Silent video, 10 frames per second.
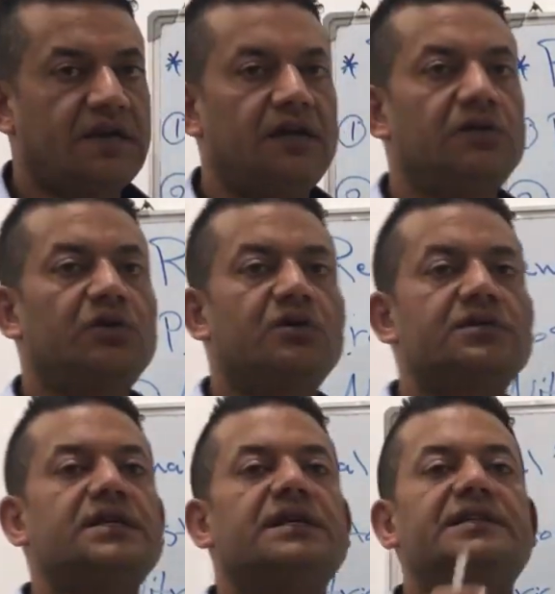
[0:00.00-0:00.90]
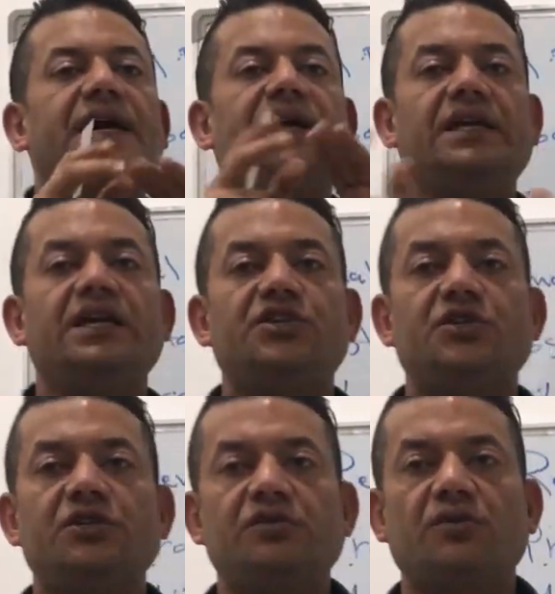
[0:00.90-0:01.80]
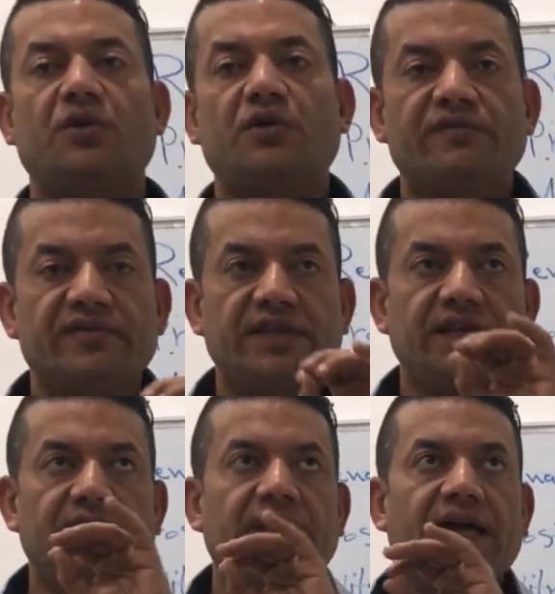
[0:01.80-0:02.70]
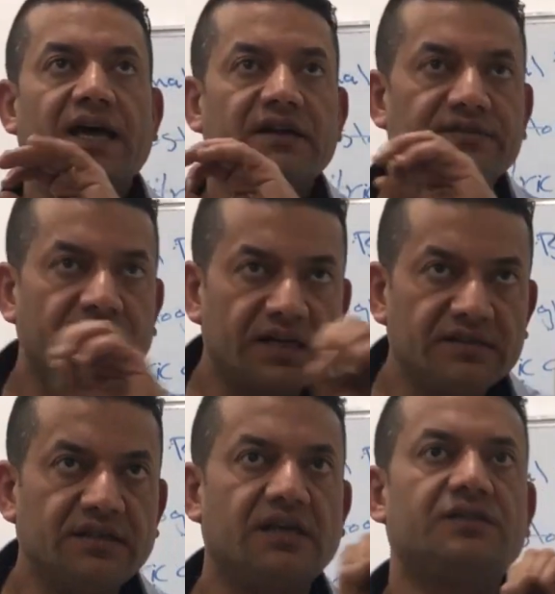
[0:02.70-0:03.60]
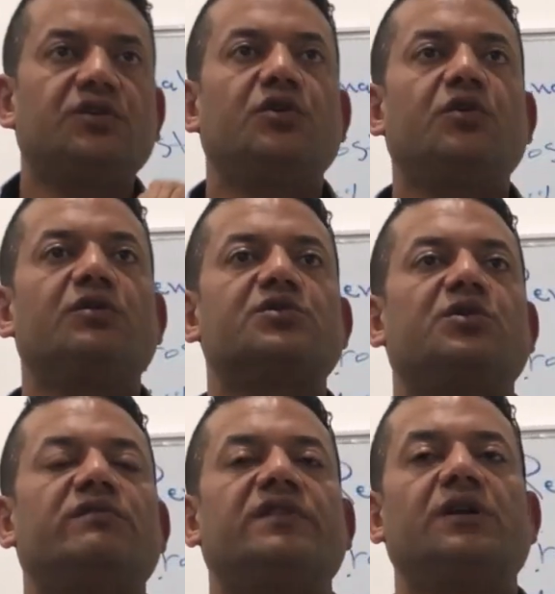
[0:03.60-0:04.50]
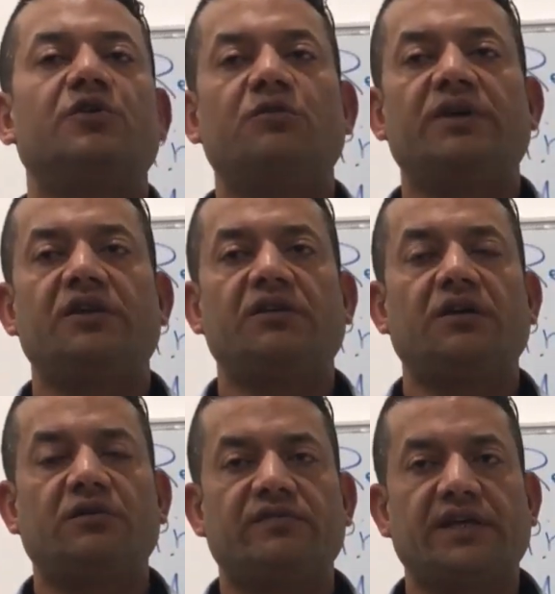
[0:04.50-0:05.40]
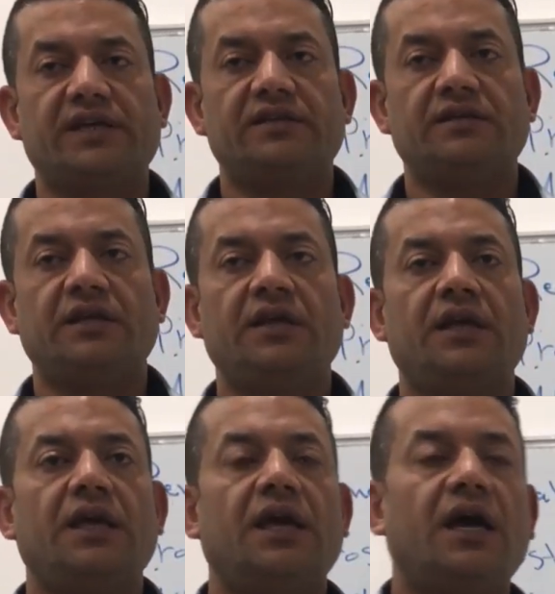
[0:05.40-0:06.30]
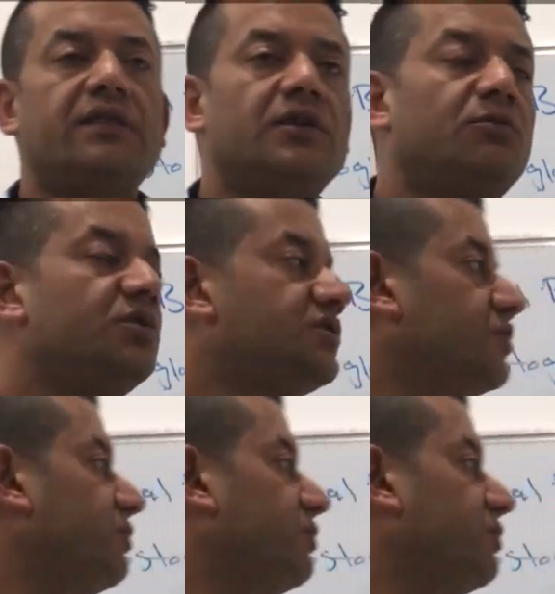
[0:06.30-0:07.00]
can cause dilation of the afferent arterioles of the glomeruli of the kidney. And the most